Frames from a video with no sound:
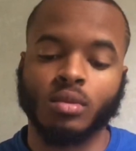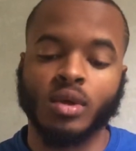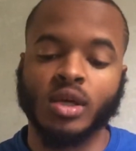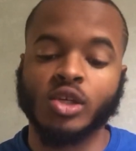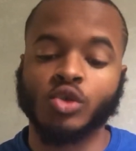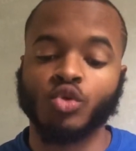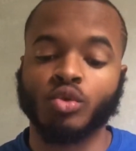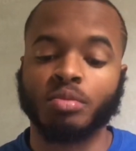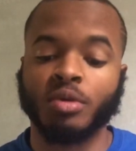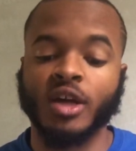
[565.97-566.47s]

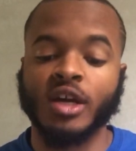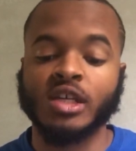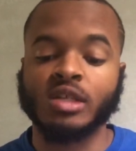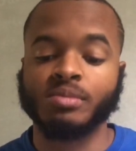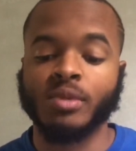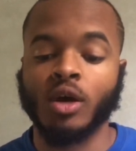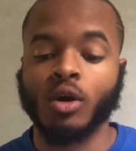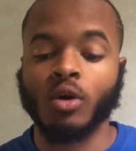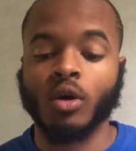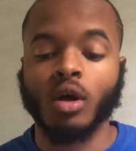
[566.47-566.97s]
His
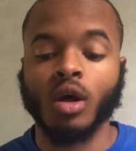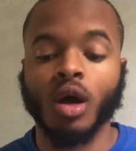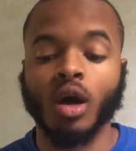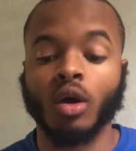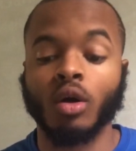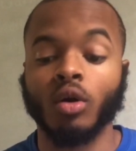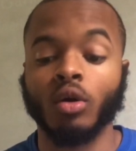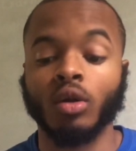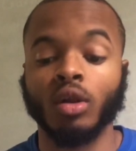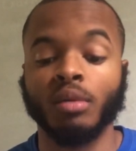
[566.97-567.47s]
replacement,
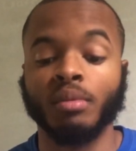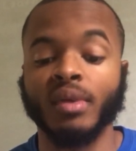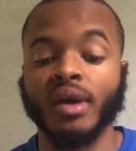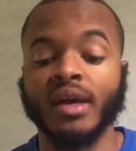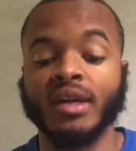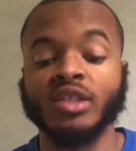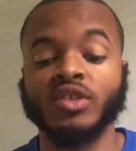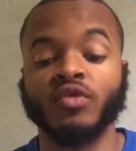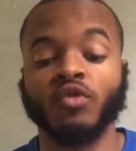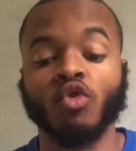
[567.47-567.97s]
O'Connell, only
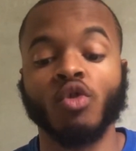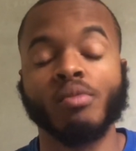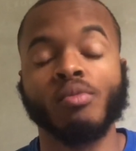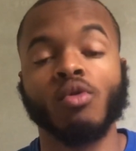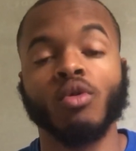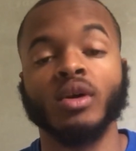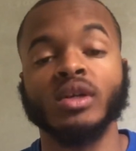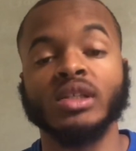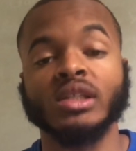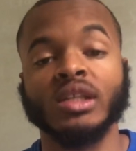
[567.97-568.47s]
managed 4
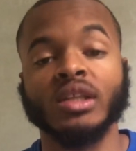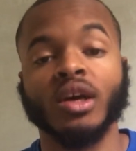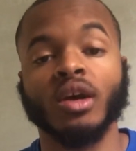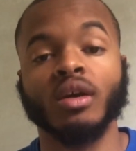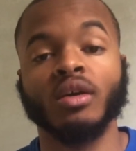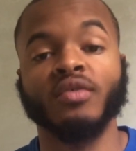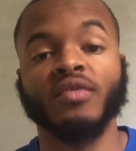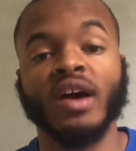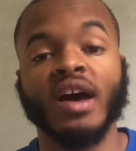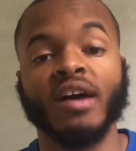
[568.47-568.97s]
points in
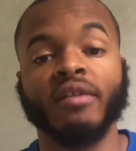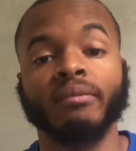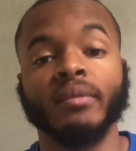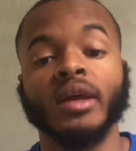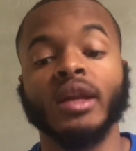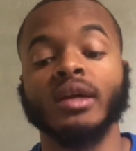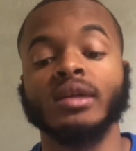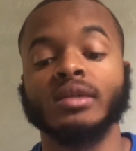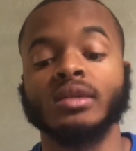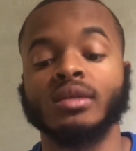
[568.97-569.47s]
35
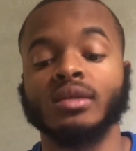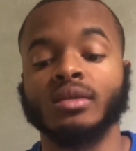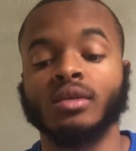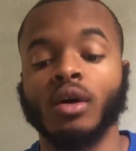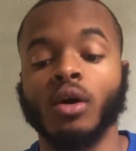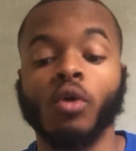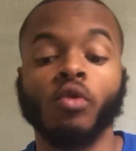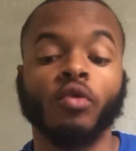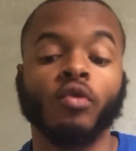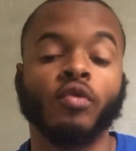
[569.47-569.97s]
minutes,
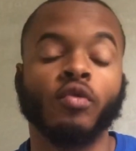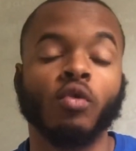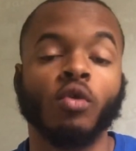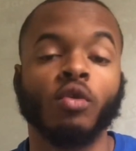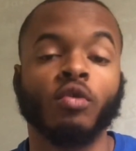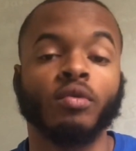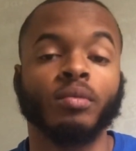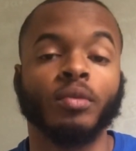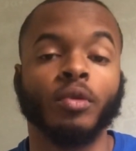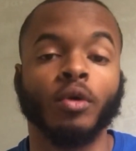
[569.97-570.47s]
0 for
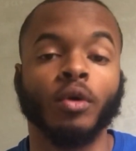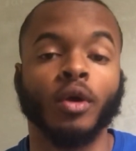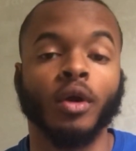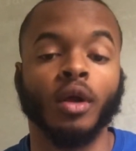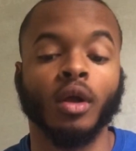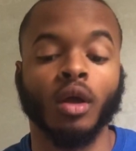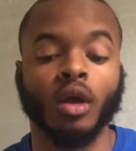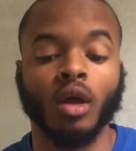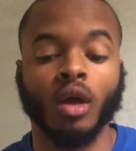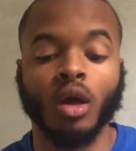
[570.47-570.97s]
4 from 3.